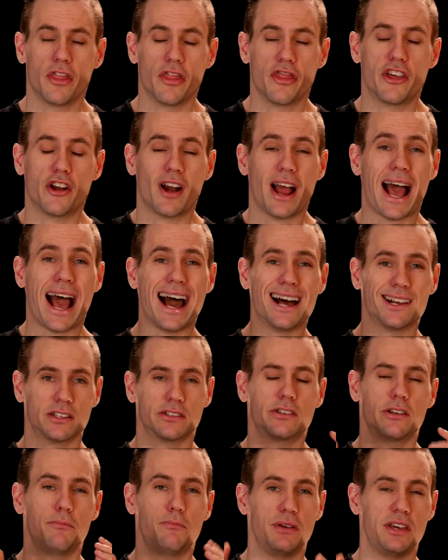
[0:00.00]
There
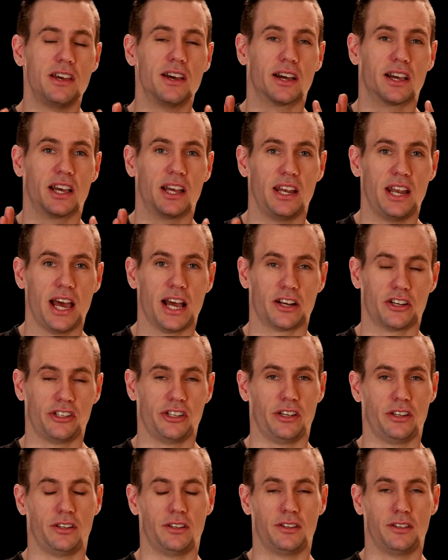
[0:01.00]
has to be a
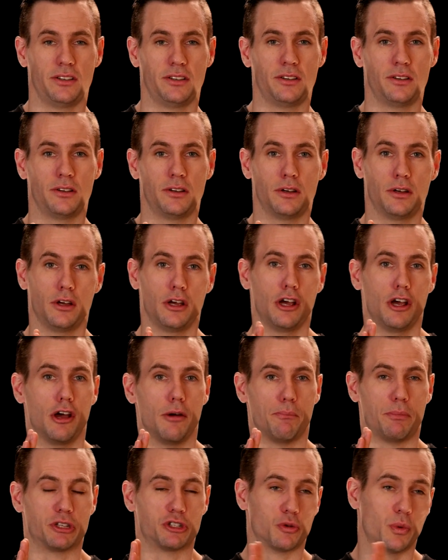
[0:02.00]
connection
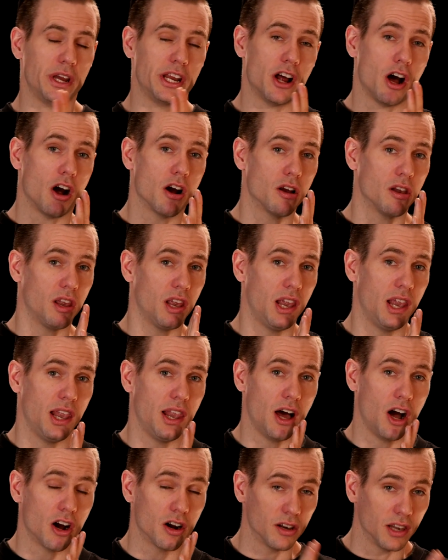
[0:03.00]
between
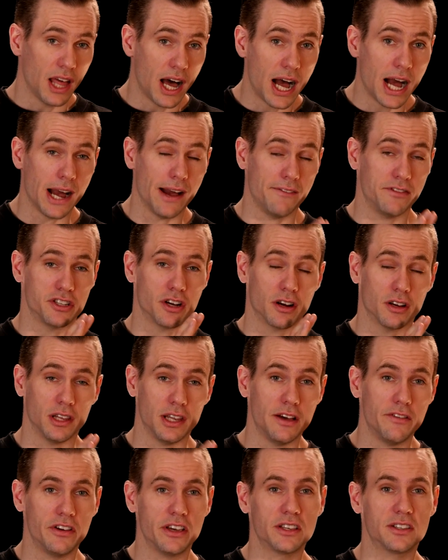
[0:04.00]
our lives, our
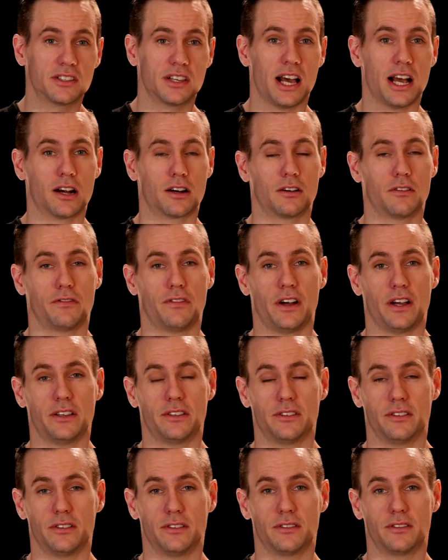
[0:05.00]
living
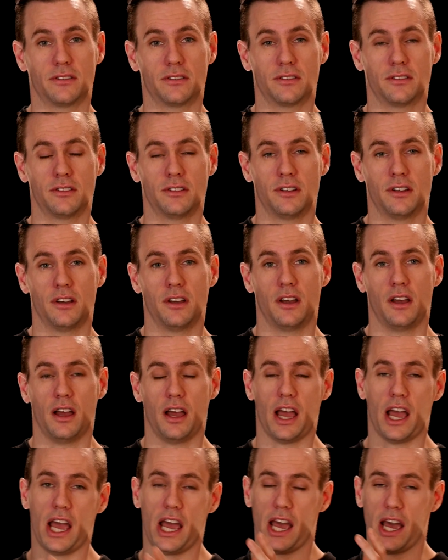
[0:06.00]
sacrifices,
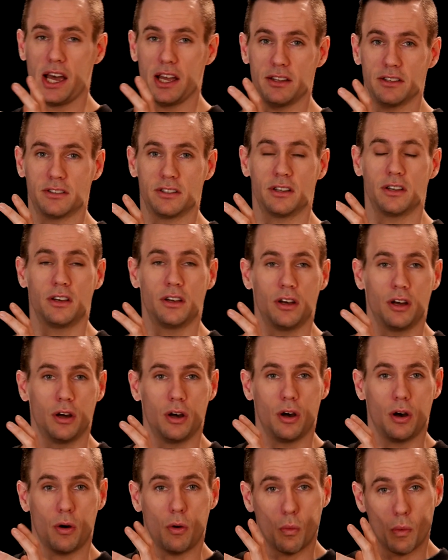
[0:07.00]
and
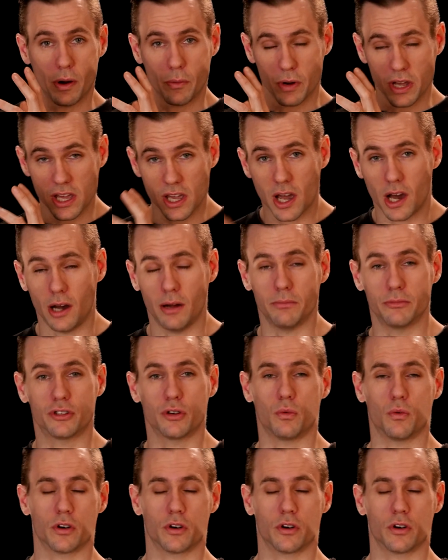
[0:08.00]
when we come to